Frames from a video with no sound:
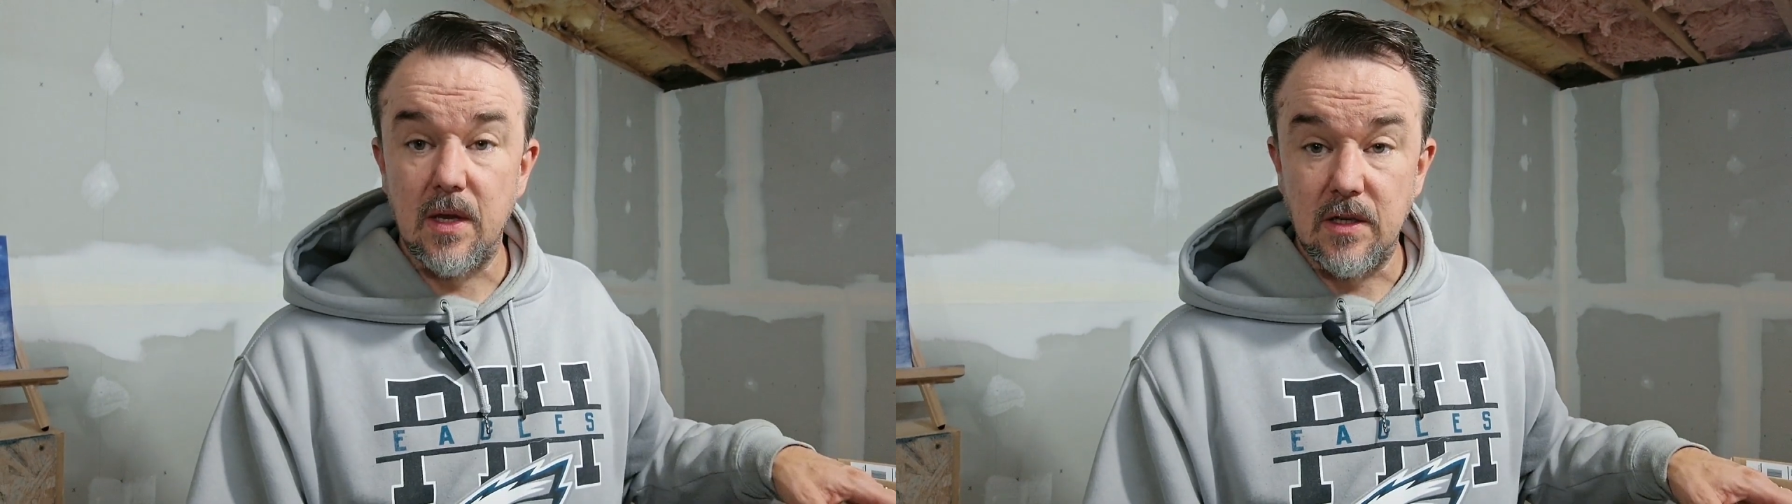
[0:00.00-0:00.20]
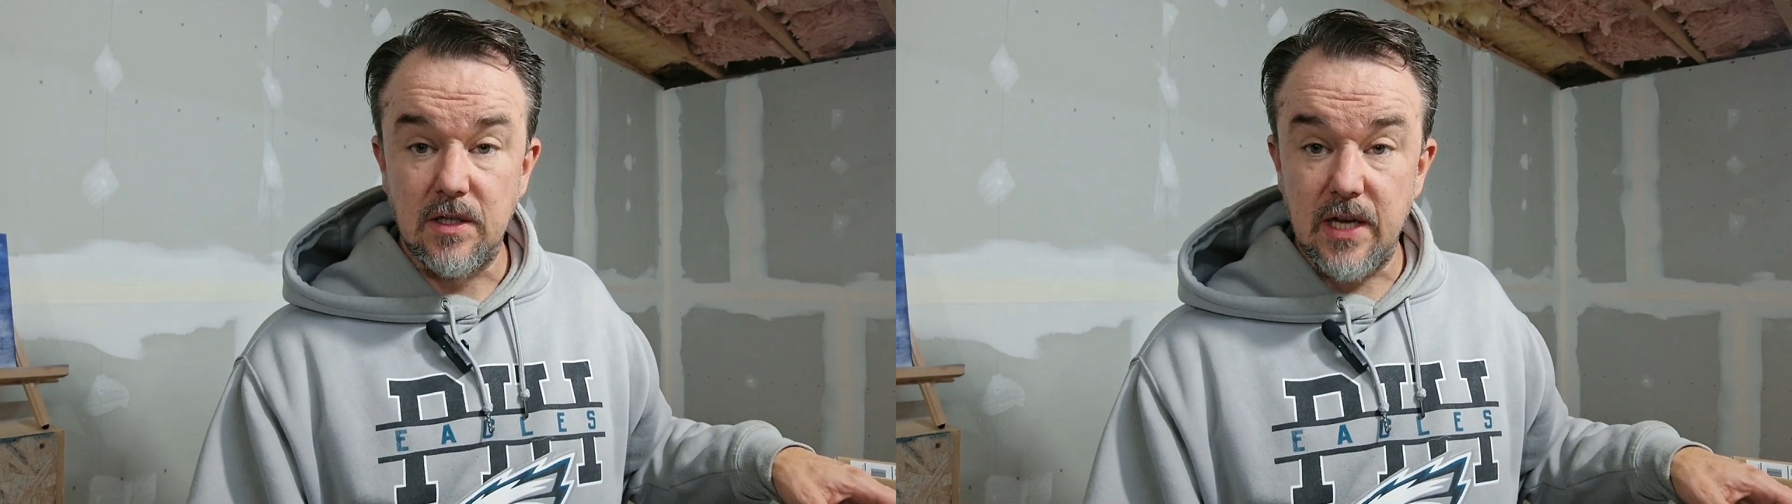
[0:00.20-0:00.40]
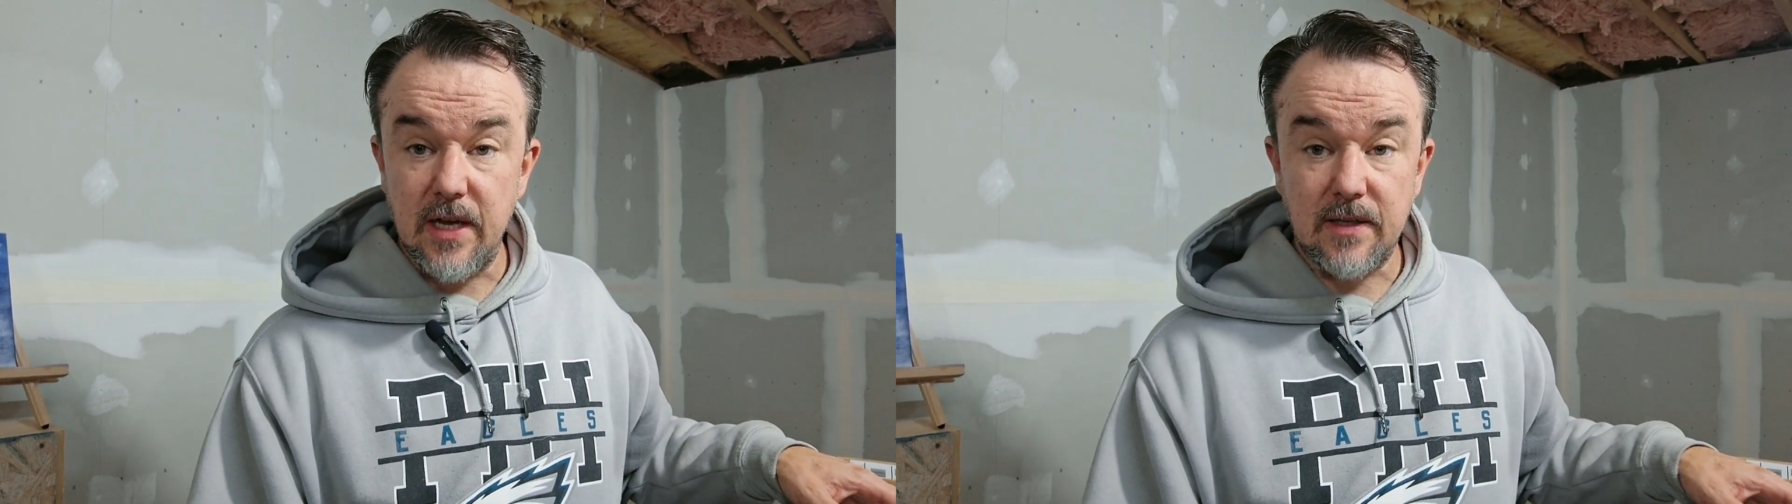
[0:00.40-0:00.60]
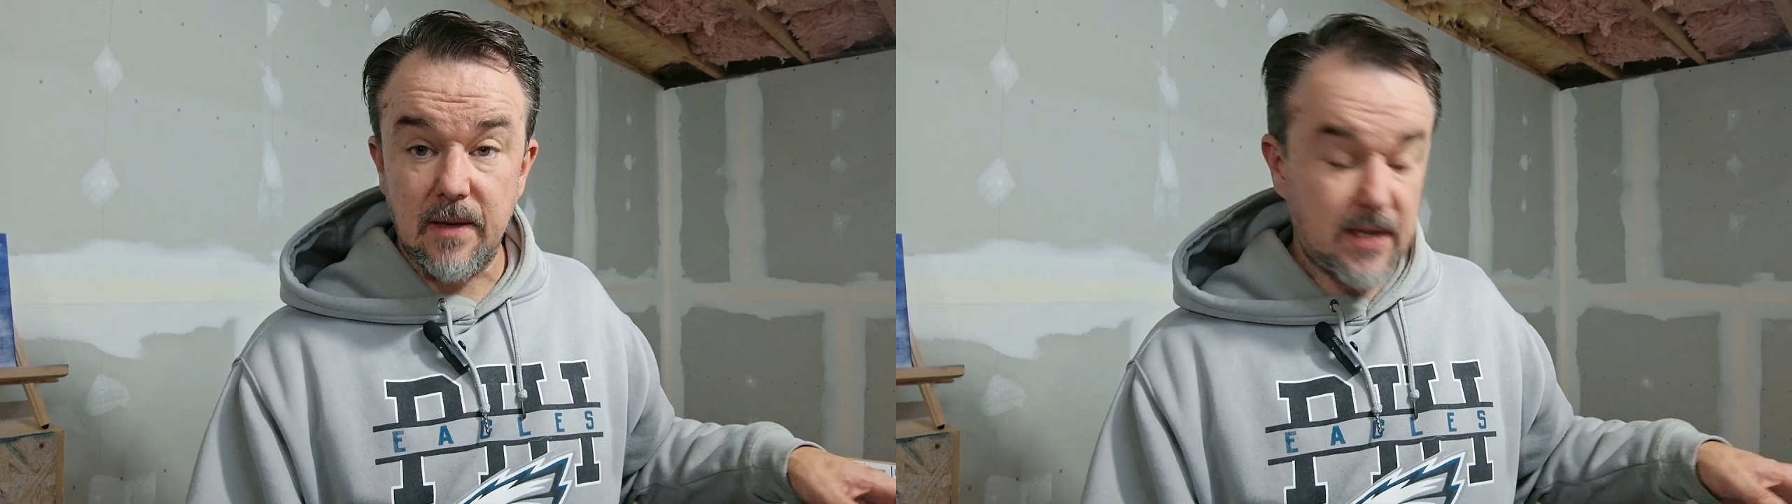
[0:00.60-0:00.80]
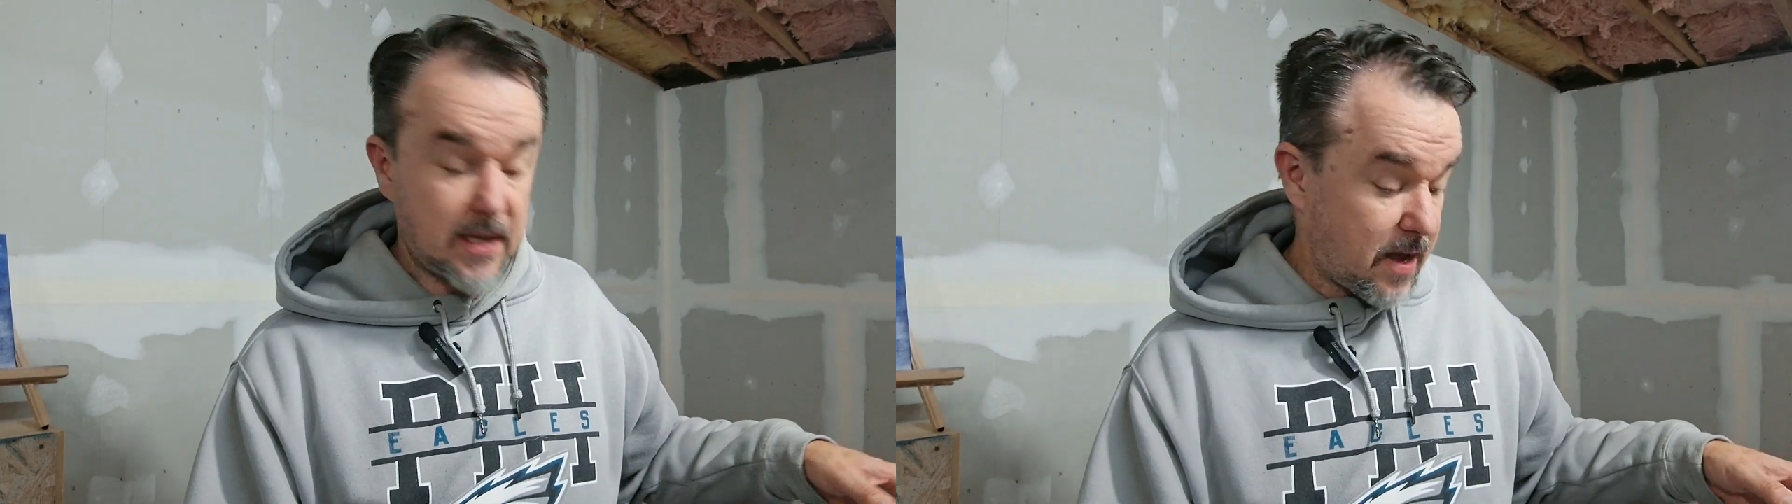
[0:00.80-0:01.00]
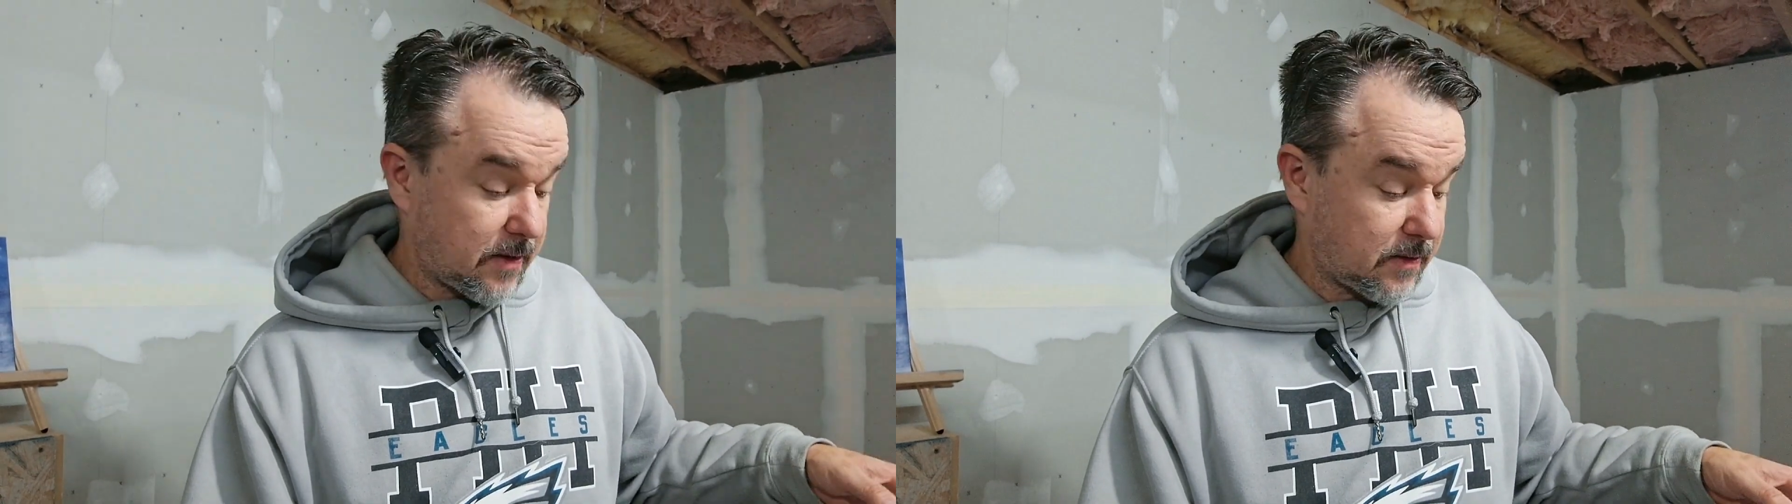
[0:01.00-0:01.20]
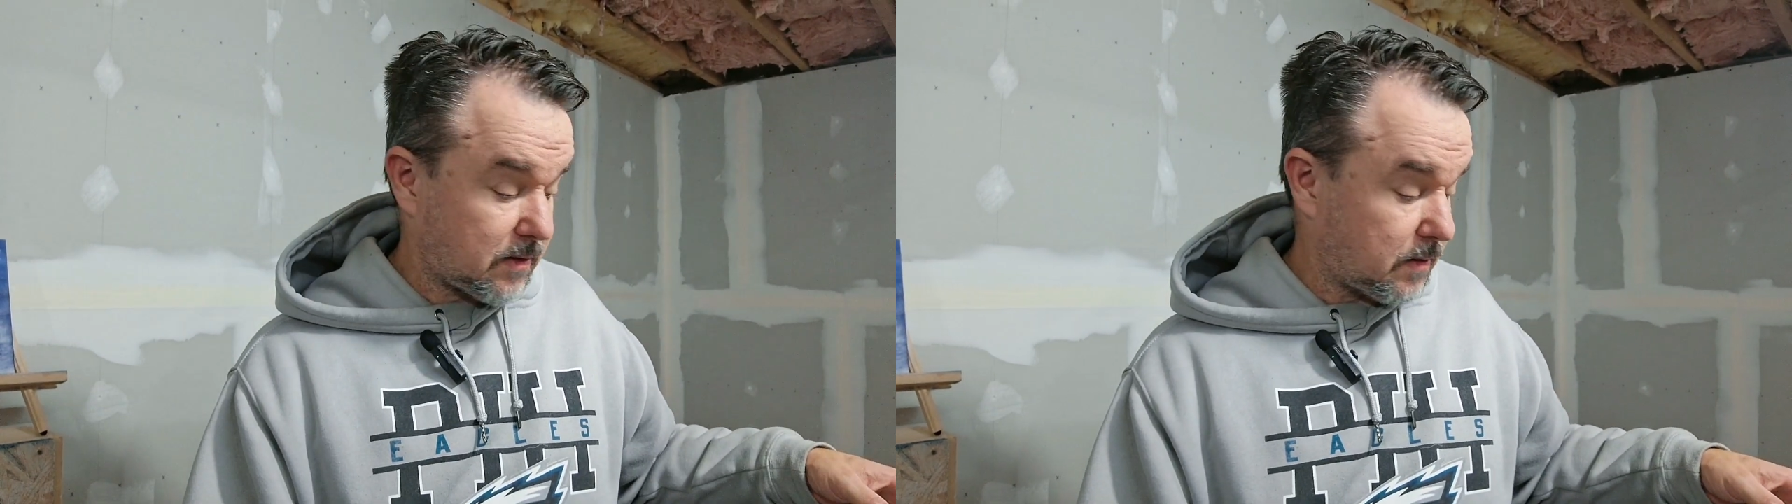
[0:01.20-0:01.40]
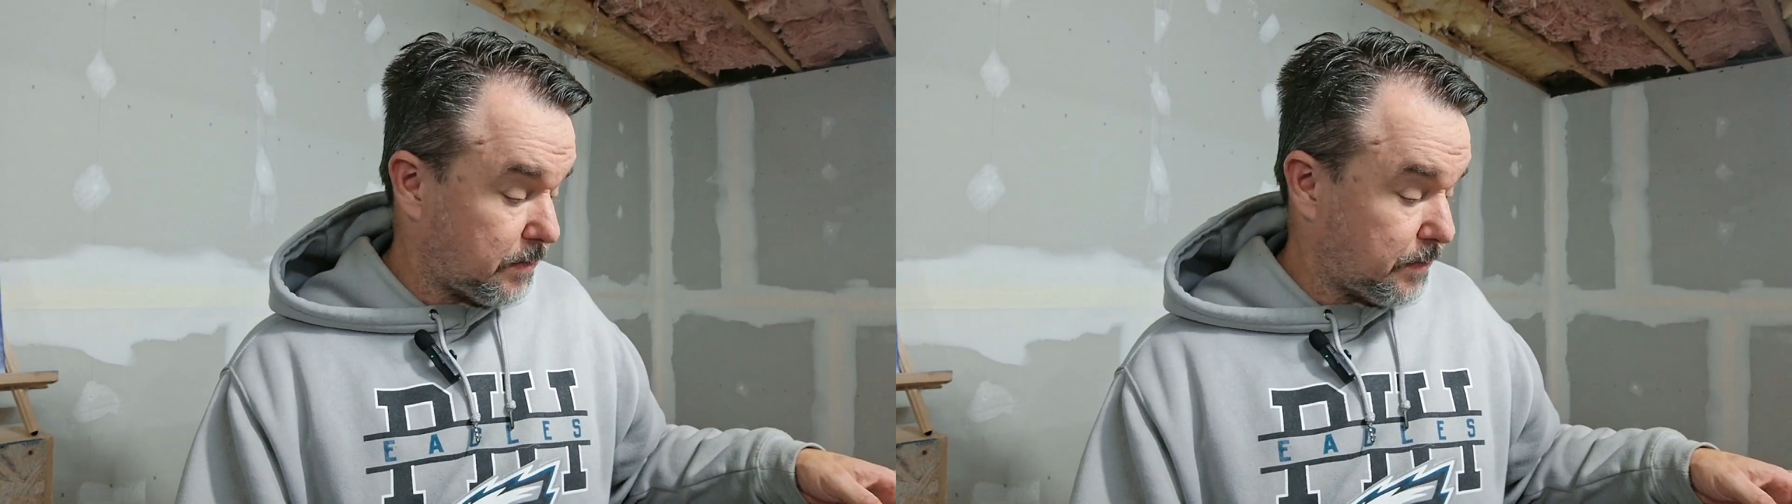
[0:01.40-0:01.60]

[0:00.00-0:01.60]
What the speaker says: GSMTS.